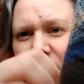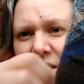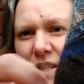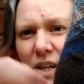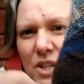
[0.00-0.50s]

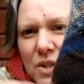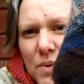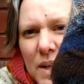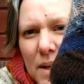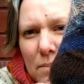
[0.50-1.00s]
start
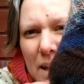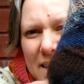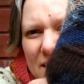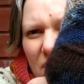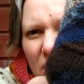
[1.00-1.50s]
doing
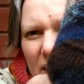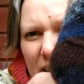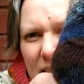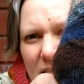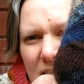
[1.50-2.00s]
plain
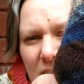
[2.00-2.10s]
stockinette